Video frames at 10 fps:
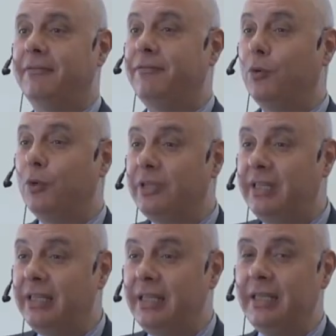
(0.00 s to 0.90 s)

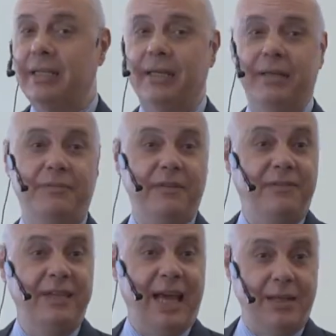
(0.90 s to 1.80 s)

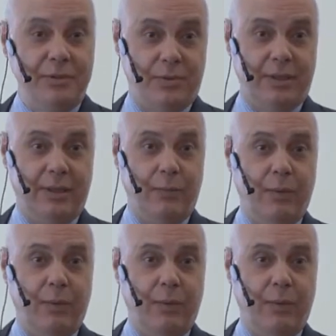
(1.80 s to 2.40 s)
1500,